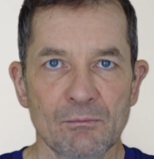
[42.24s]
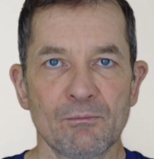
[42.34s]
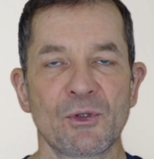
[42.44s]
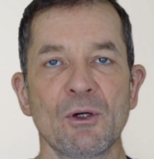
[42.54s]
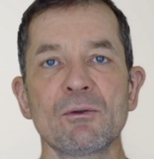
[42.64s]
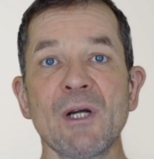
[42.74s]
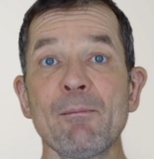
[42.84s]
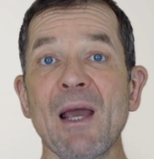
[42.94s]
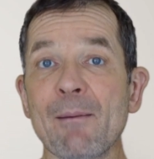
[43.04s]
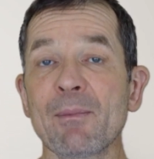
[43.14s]

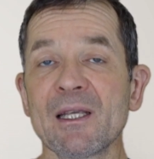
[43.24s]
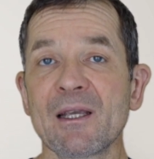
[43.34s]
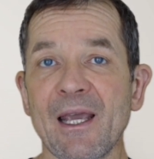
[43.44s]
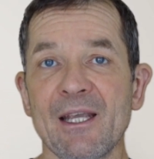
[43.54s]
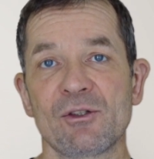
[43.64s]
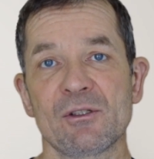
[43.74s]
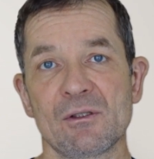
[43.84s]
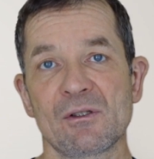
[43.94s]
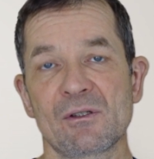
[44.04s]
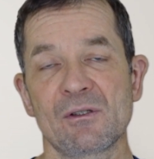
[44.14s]
program
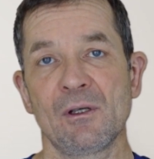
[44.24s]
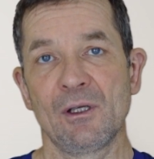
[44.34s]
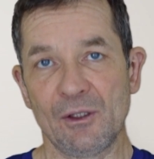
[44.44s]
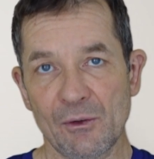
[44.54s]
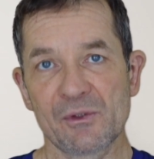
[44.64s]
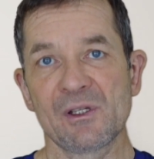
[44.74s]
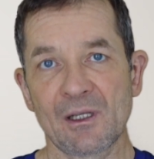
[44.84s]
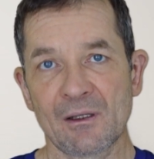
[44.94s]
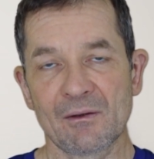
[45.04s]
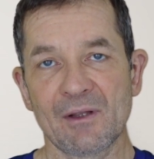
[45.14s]
applications
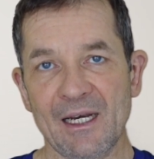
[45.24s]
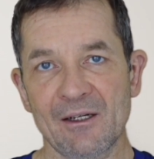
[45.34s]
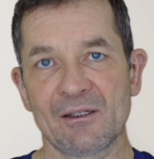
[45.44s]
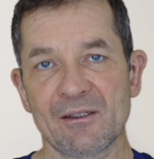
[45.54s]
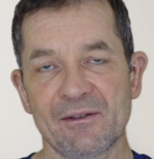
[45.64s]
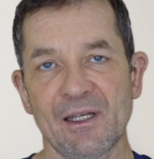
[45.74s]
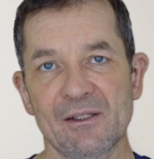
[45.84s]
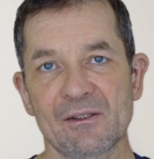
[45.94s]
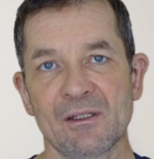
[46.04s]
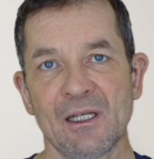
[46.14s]
using that
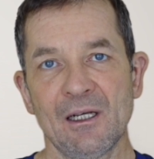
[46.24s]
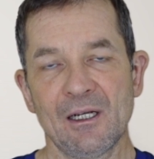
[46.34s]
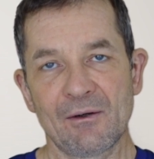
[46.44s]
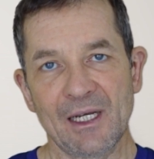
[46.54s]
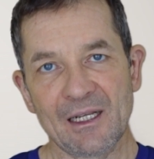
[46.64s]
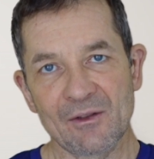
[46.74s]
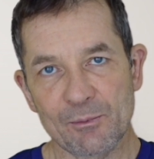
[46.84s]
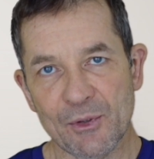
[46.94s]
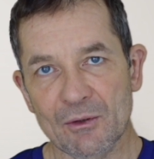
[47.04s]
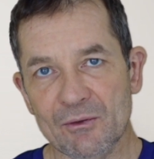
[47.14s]
interface. Right? And the
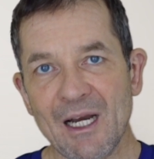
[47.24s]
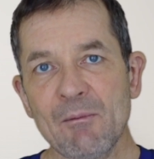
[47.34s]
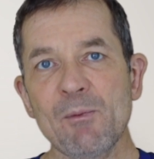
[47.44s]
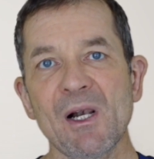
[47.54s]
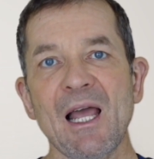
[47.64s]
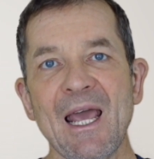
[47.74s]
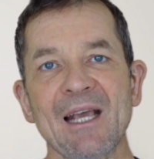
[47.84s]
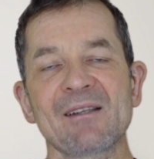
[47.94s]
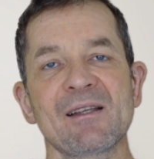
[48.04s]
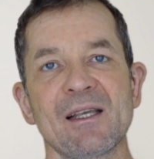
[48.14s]
programmable
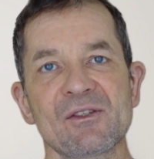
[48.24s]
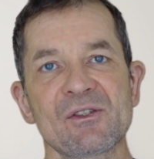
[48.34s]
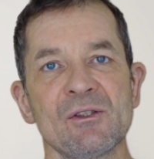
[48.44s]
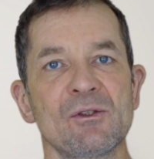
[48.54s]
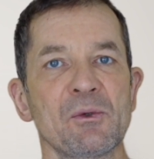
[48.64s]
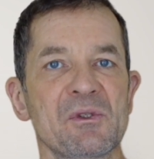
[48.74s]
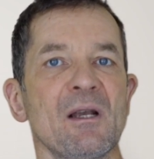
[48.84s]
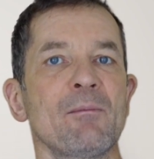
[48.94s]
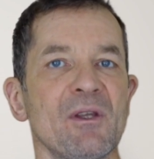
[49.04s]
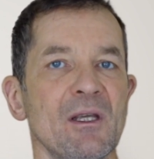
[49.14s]
access to
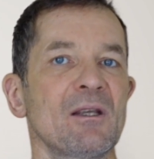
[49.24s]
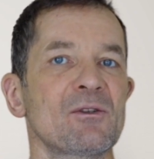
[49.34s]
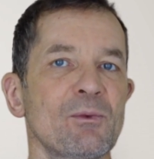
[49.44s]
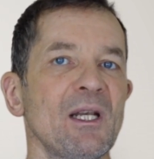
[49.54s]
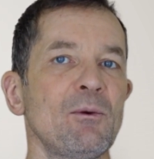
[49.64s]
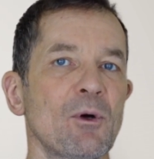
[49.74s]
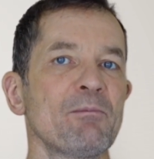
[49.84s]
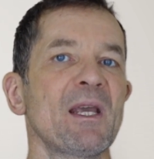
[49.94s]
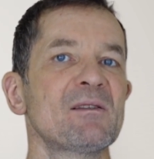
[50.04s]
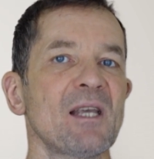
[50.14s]
something is really what
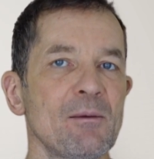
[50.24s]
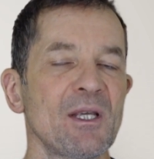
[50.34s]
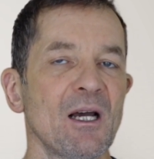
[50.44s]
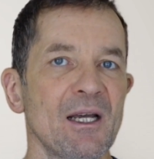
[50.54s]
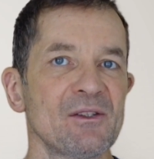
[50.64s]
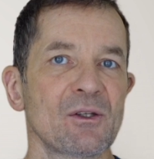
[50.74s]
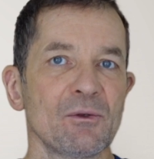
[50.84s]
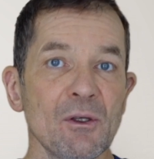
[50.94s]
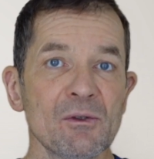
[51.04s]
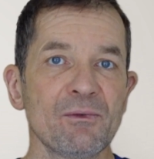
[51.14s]
makes APIs so
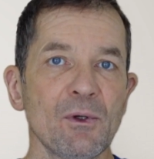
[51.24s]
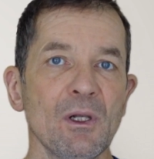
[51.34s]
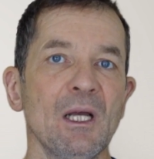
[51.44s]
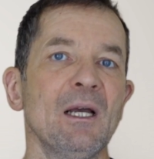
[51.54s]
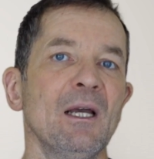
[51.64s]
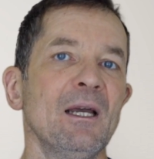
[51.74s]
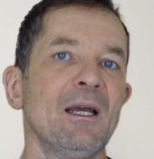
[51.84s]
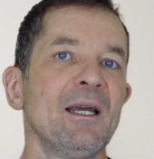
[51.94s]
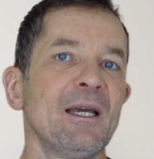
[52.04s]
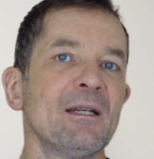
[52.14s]
useful.
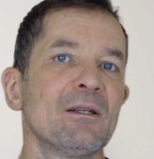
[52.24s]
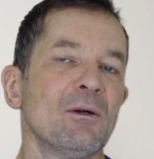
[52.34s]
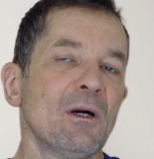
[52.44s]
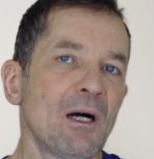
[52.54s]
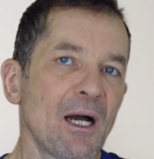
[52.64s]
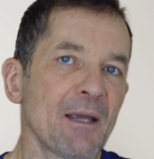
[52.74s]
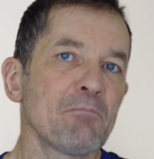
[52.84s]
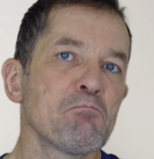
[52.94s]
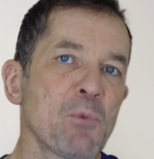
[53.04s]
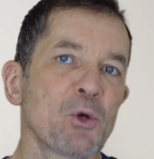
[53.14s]
And I
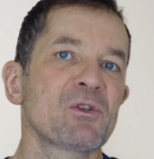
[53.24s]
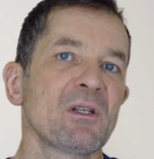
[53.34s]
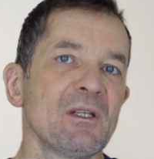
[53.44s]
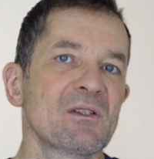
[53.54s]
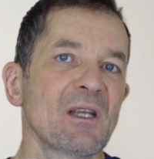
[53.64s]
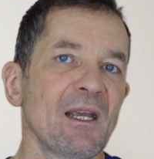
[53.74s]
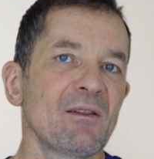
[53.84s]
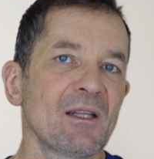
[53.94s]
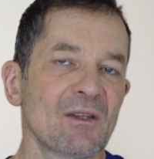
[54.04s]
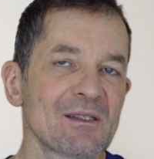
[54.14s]
mostly say
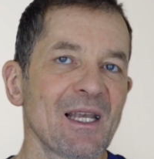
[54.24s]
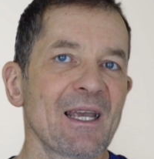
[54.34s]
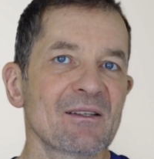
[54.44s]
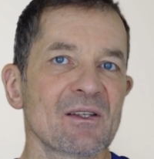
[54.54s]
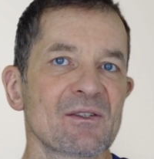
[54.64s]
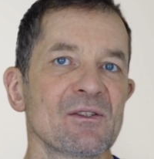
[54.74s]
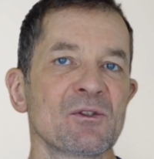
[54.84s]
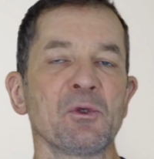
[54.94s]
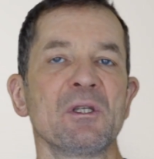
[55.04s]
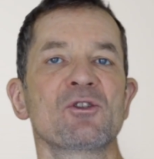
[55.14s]
that this access is
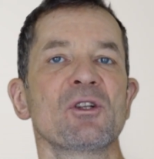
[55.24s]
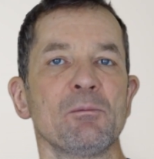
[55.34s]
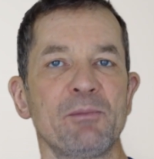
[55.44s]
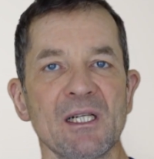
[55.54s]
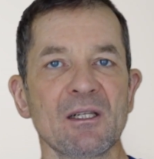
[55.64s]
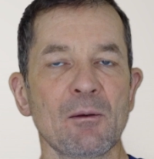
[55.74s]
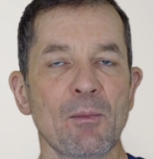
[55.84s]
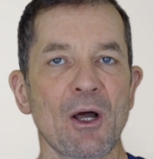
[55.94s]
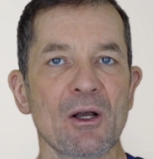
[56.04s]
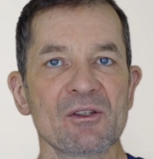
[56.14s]
to digital building
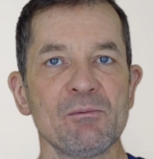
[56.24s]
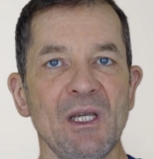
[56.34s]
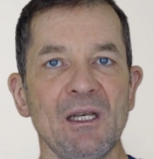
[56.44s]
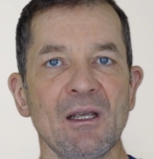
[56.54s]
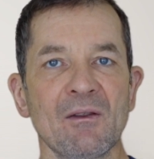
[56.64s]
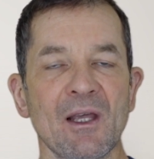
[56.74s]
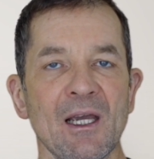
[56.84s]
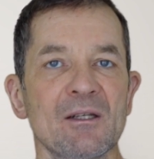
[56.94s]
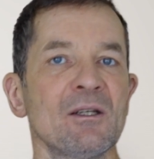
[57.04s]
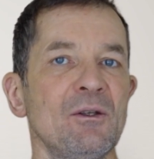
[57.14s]
blocks, meaning
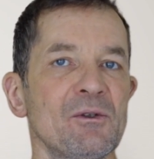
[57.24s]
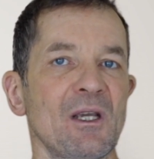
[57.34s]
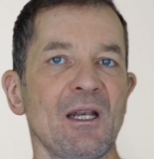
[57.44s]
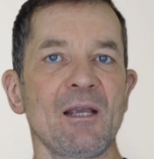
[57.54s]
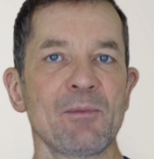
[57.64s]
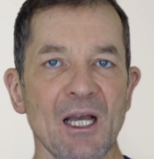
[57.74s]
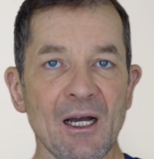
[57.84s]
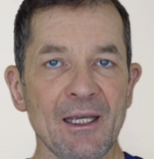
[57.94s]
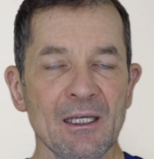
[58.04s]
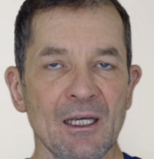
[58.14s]
that using an
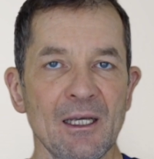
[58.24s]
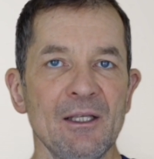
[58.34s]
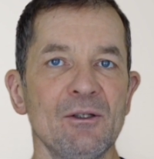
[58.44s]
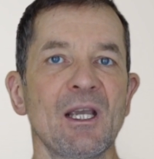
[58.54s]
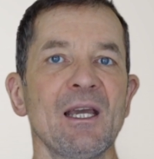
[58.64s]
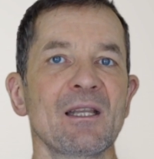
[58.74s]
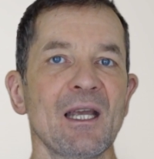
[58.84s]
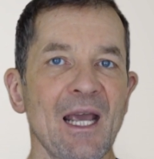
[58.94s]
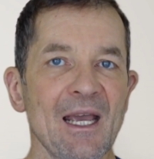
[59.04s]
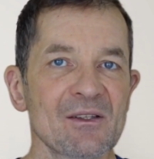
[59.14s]
API, you can
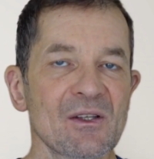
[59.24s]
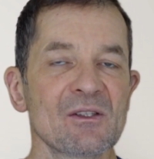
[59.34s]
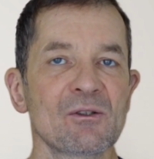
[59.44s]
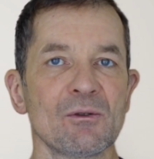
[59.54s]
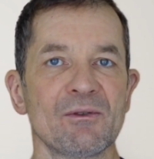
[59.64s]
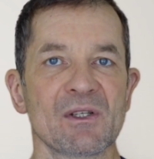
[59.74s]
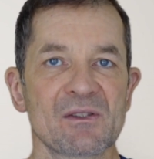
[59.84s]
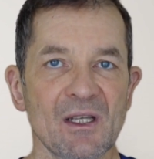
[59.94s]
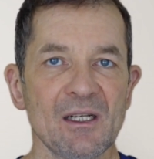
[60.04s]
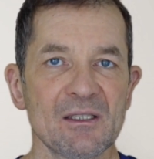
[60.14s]
get access to a
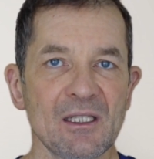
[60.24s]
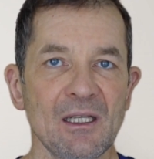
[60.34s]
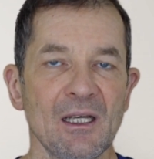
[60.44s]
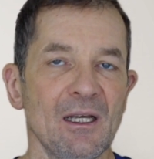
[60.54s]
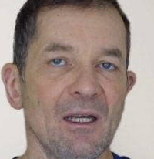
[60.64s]
facility